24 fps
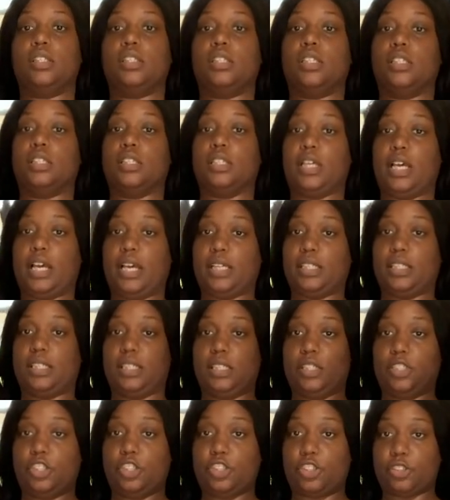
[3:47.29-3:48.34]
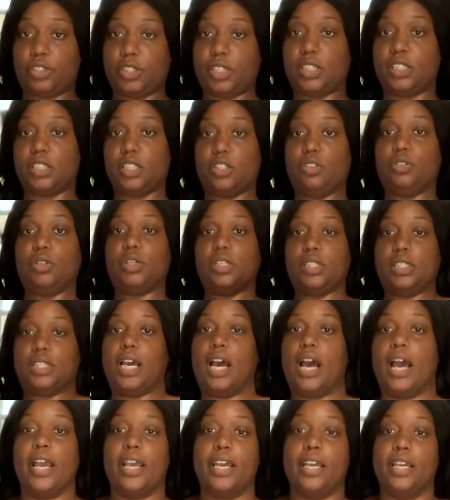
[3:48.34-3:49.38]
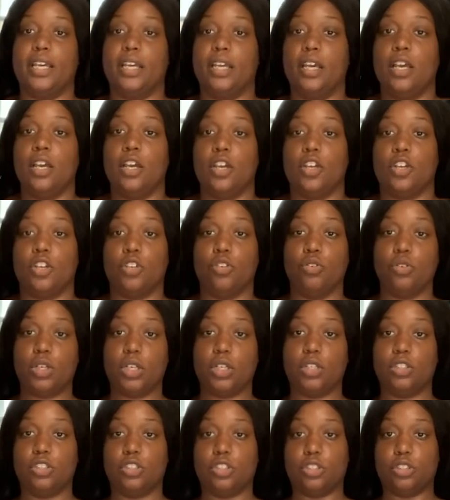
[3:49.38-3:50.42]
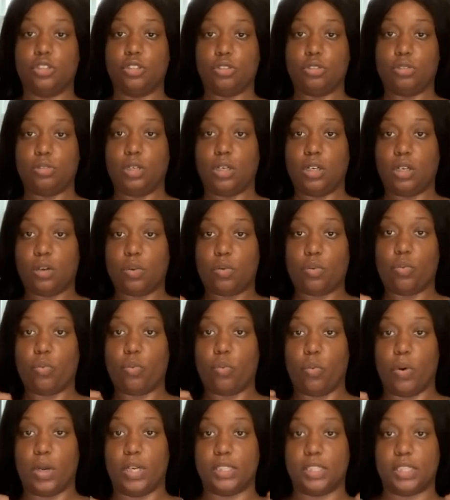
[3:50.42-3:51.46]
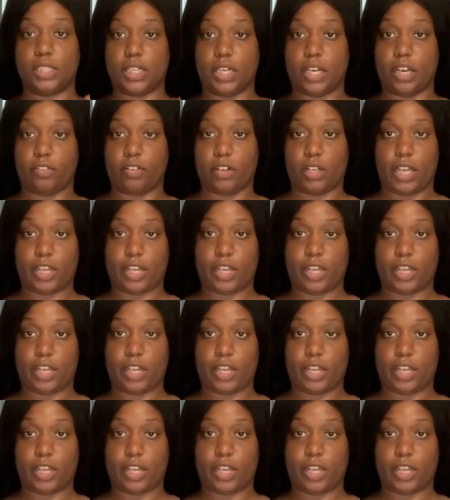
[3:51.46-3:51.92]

since it has these strings and you can tie it, you can do what's and ever.